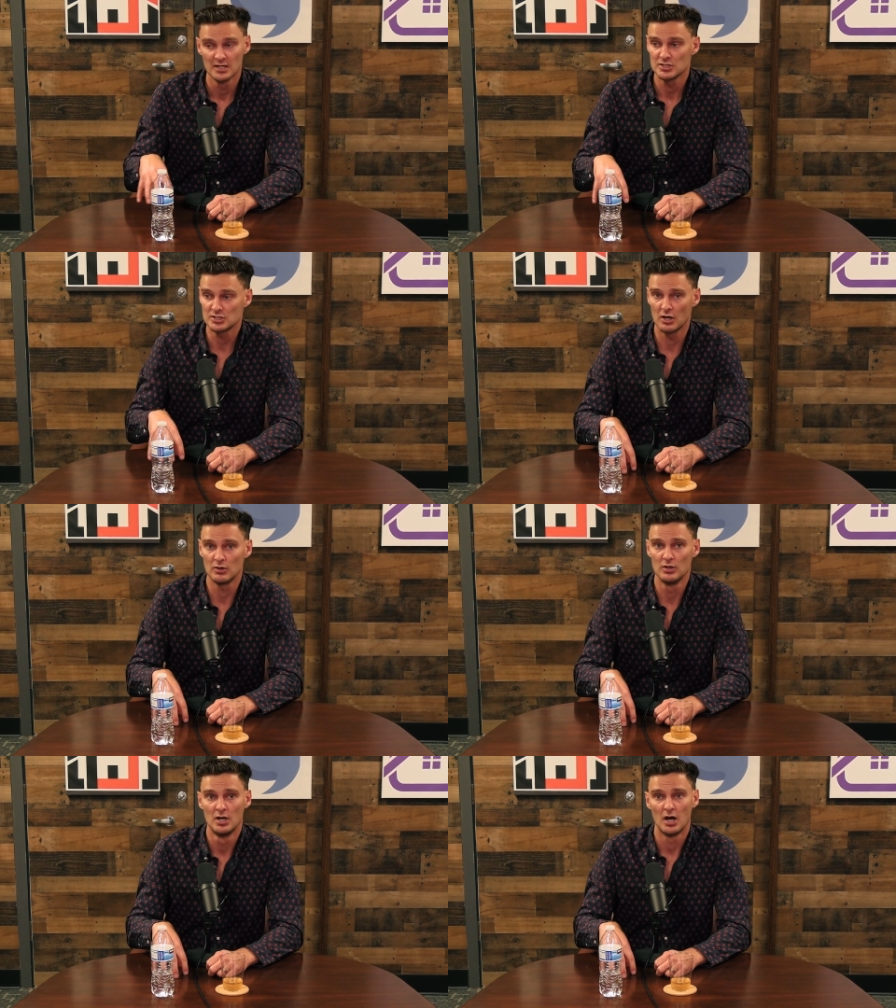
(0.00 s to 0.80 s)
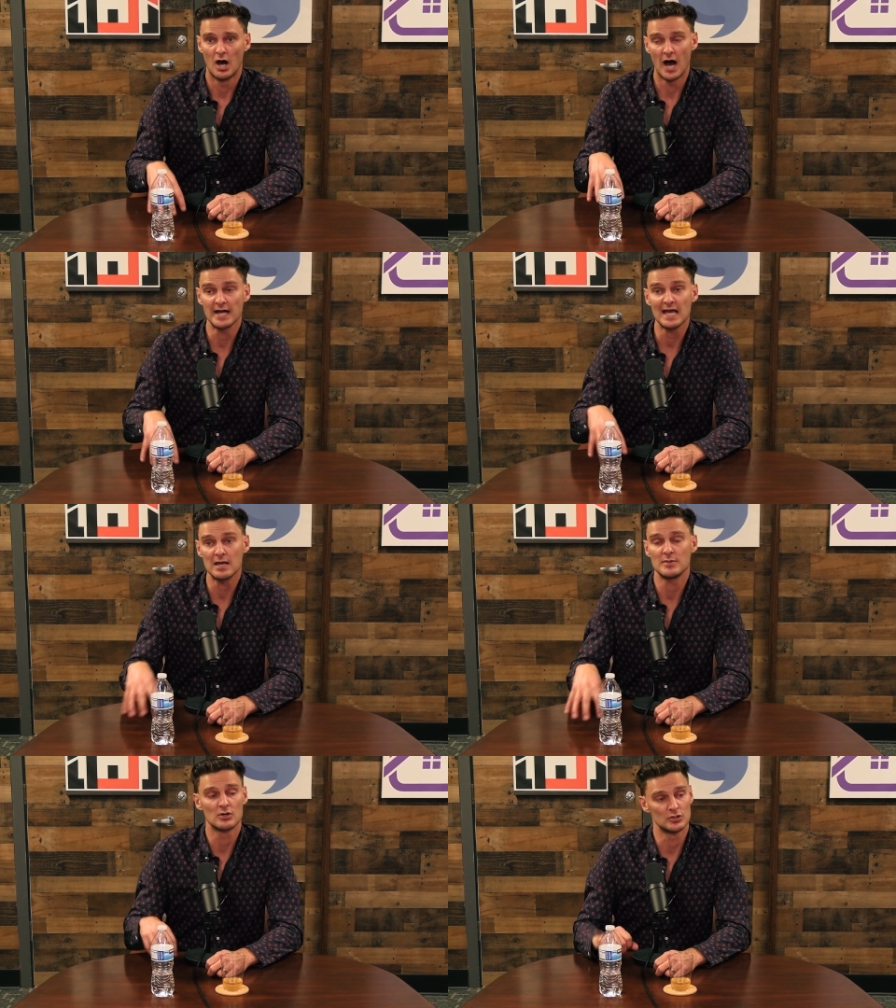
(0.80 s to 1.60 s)
So I
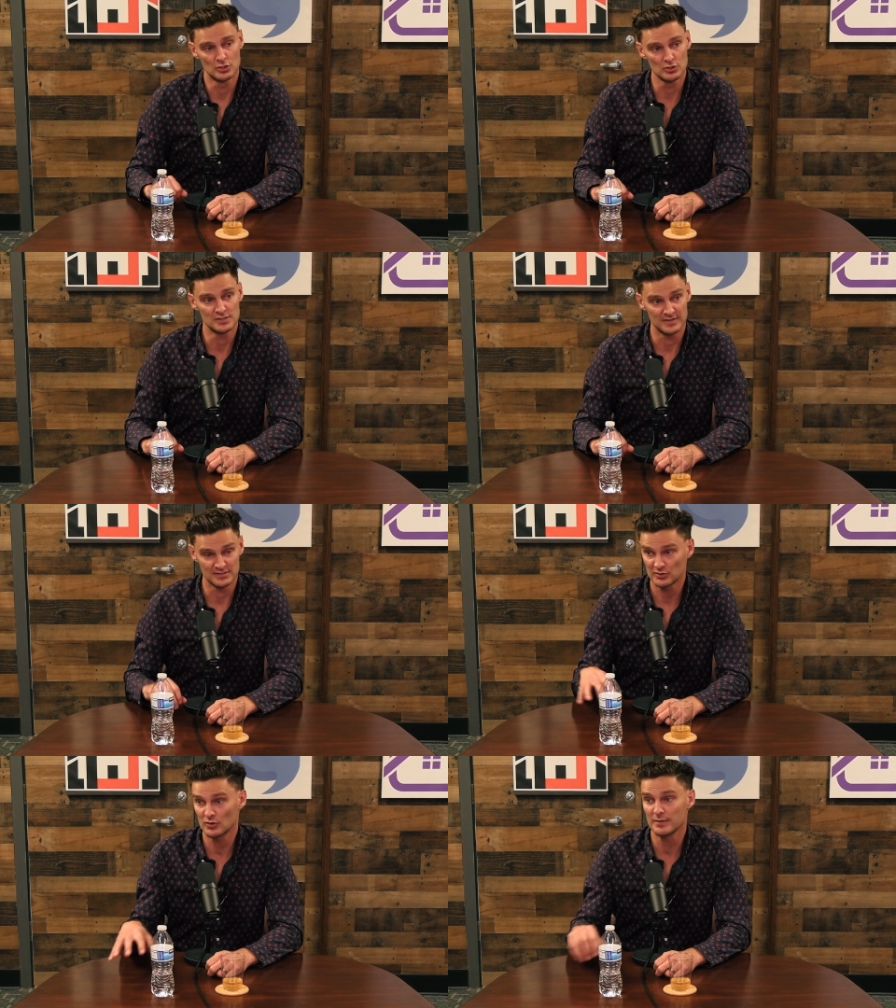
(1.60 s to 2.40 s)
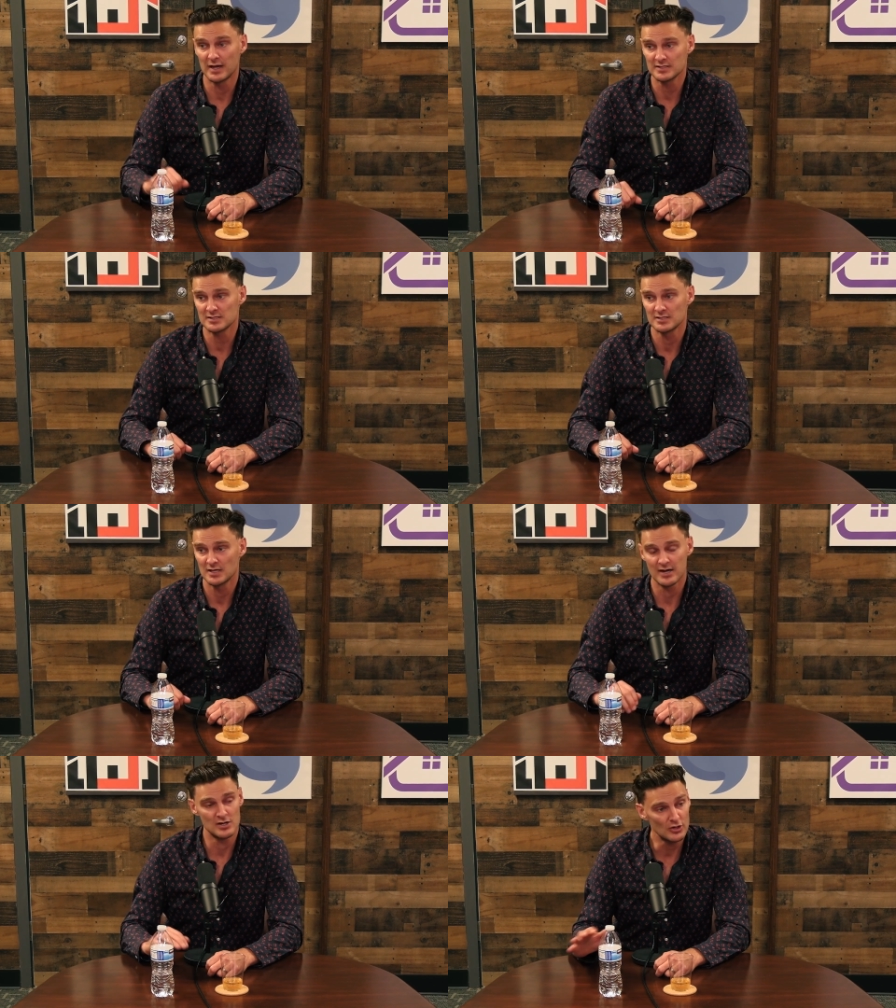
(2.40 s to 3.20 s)
came here on a tourist visa, three months. I
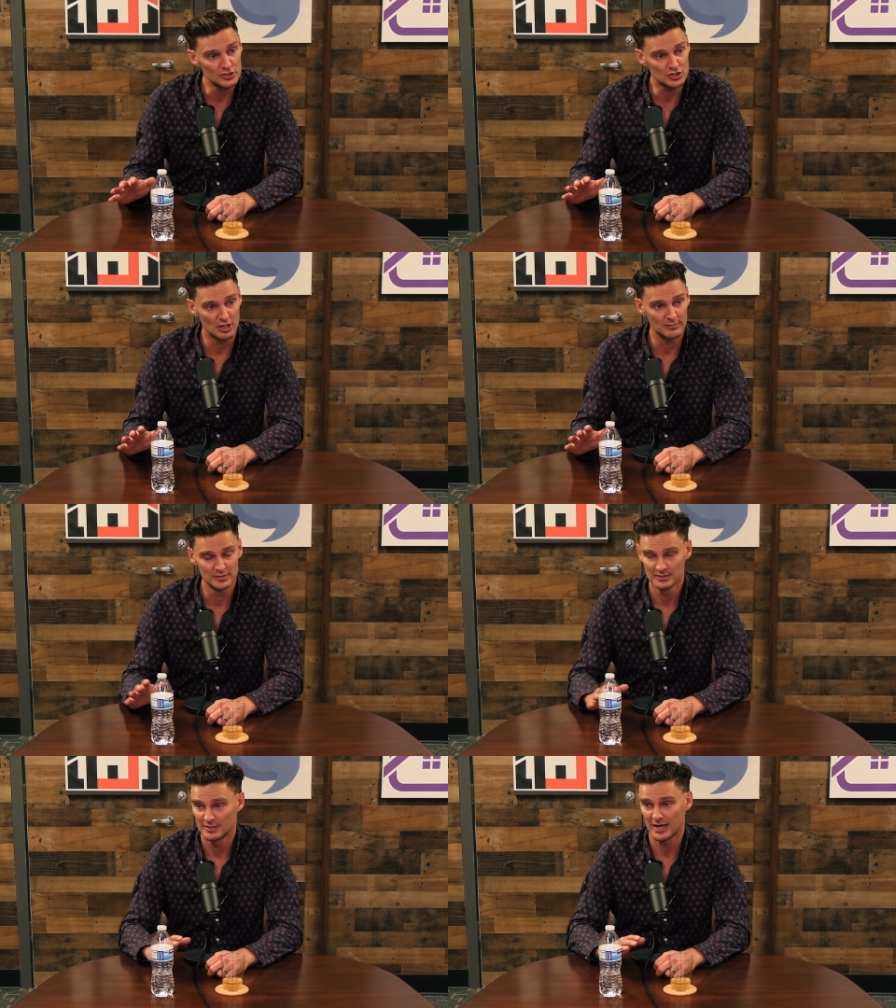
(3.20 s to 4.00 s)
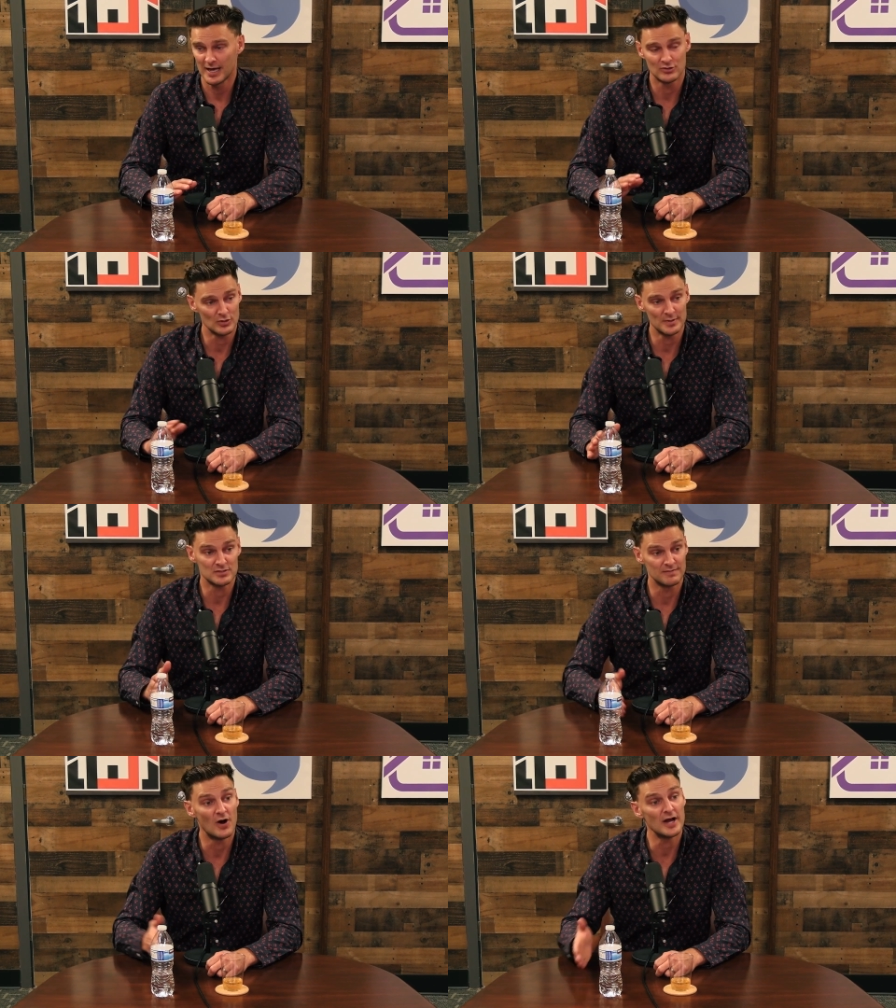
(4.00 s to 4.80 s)
had not a job. I had three months
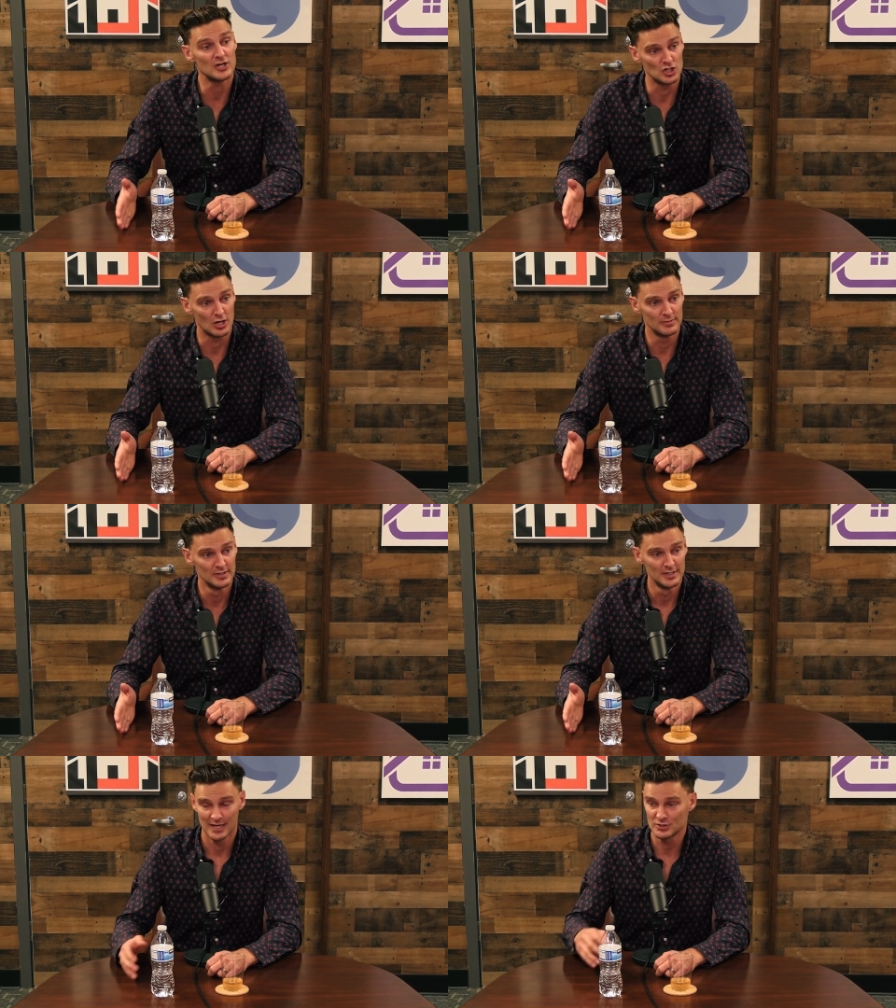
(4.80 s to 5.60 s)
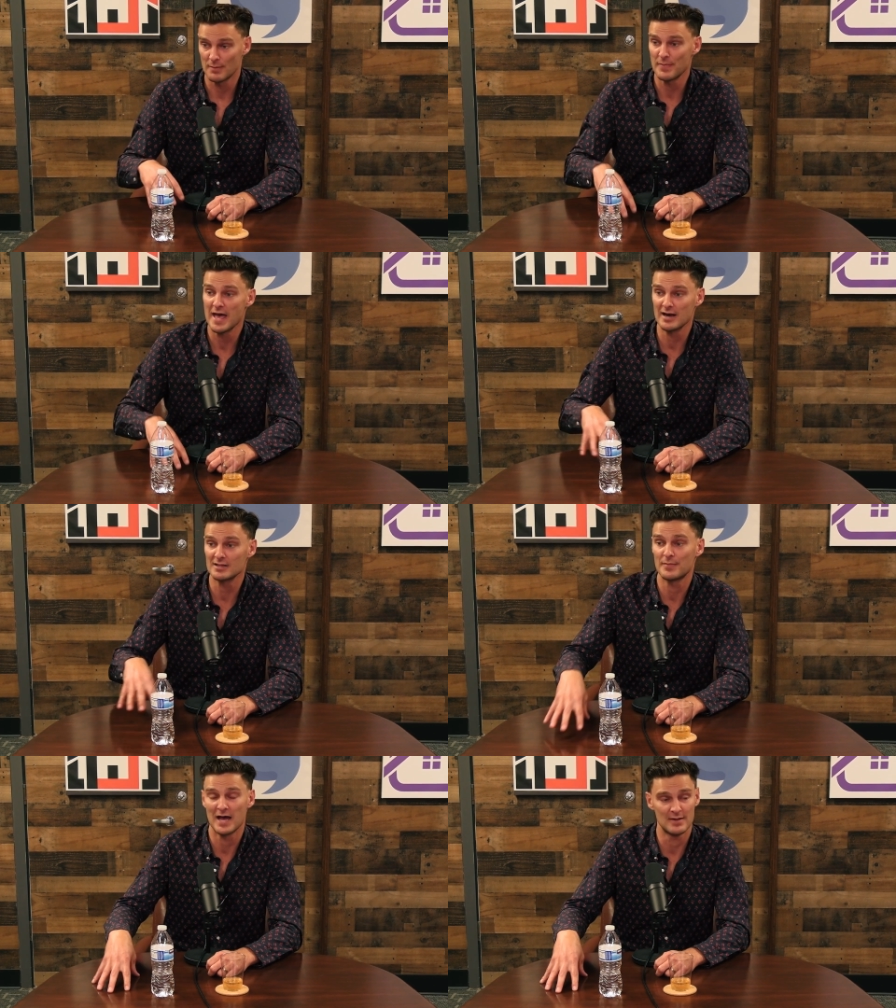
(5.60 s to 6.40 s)
to find a job. And so I pounded
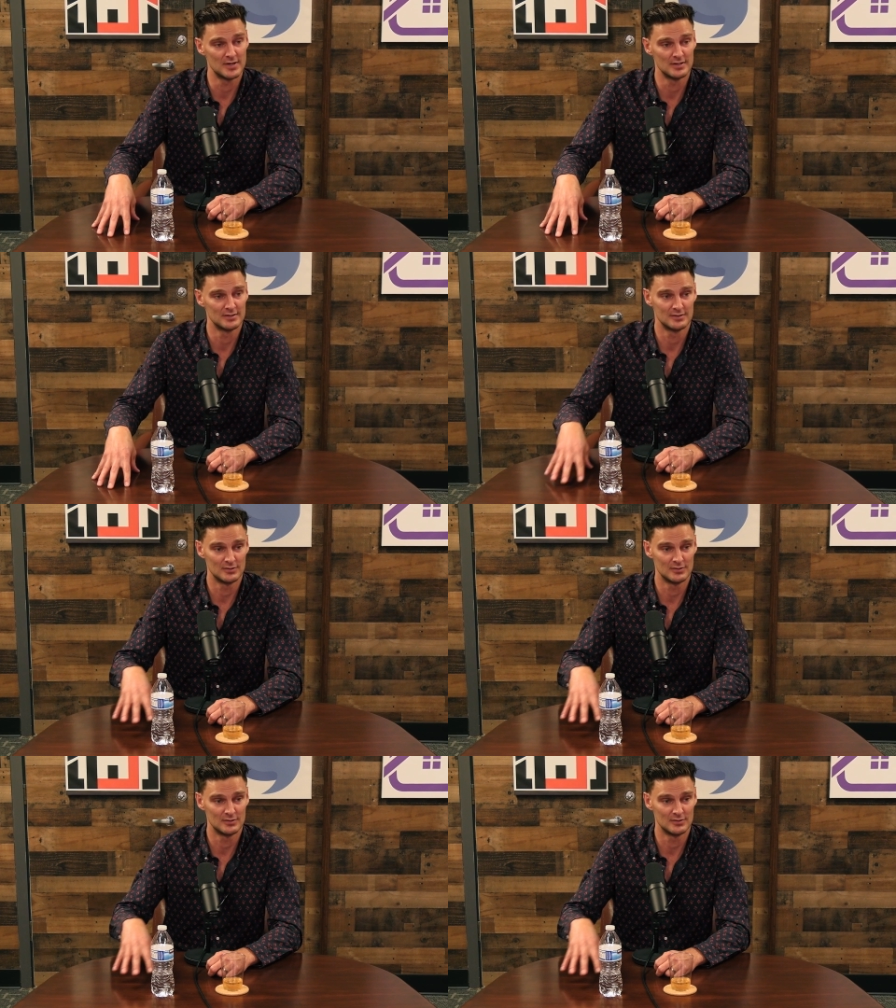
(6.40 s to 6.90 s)
the pavement.